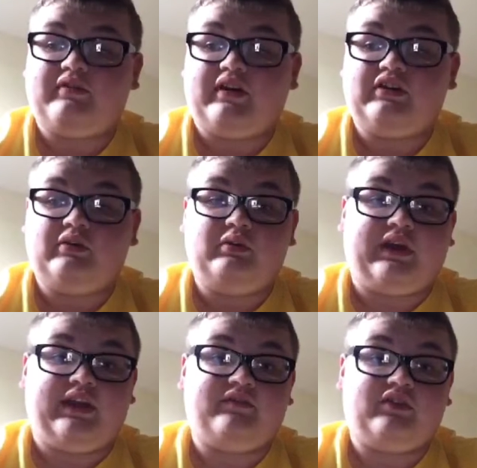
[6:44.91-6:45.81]
that you
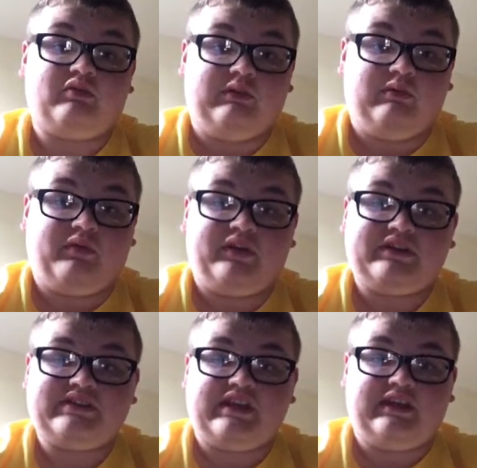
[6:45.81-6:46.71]
kind of agree with what they're
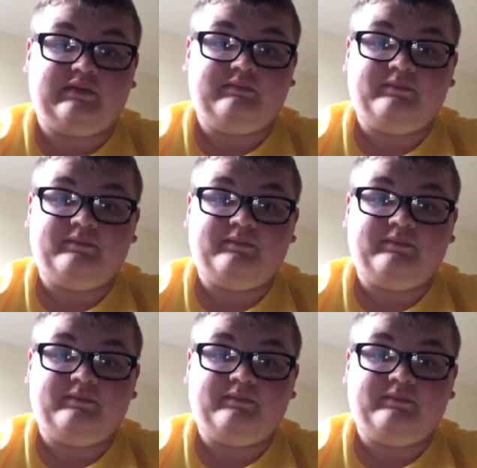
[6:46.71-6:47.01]
saying.